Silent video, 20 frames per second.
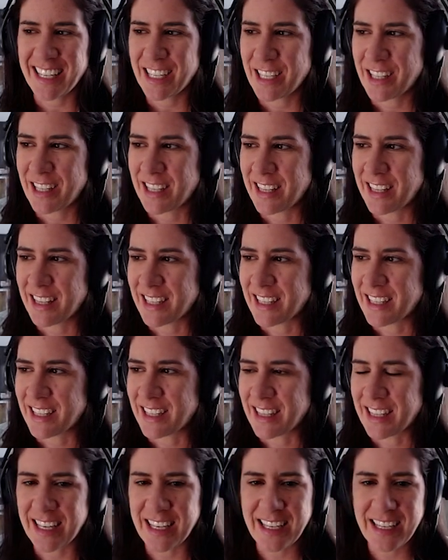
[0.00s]
And
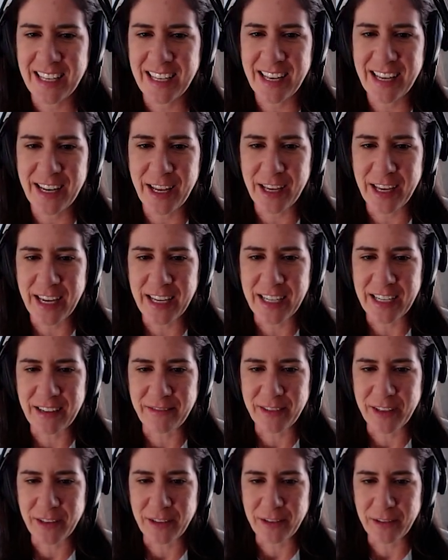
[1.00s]
then I kind
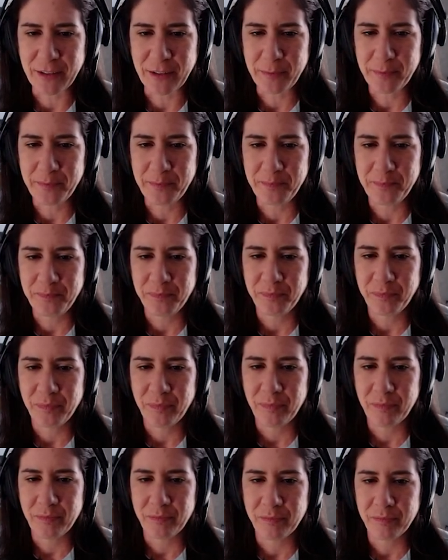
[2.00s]
of go
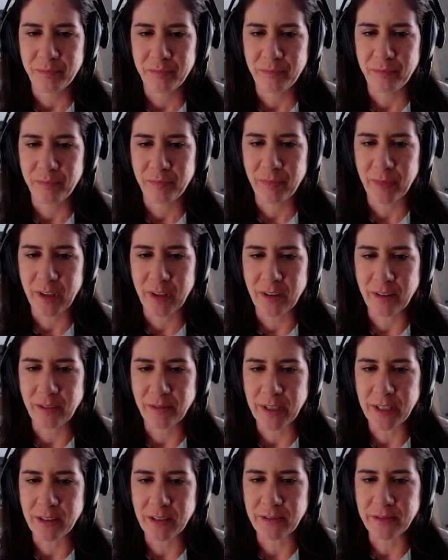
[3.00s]

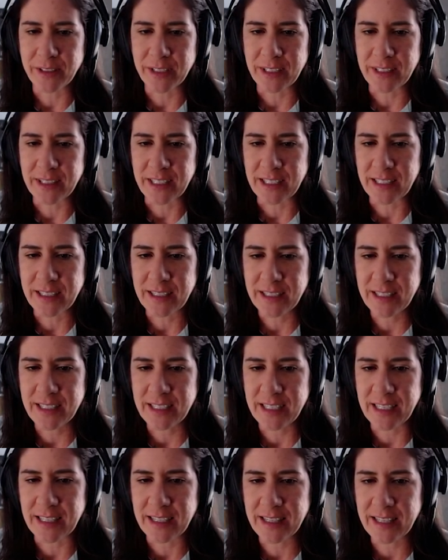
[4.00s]
right over the
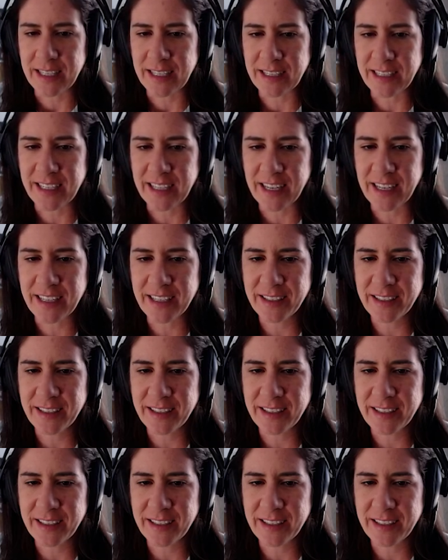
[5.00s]
teeth area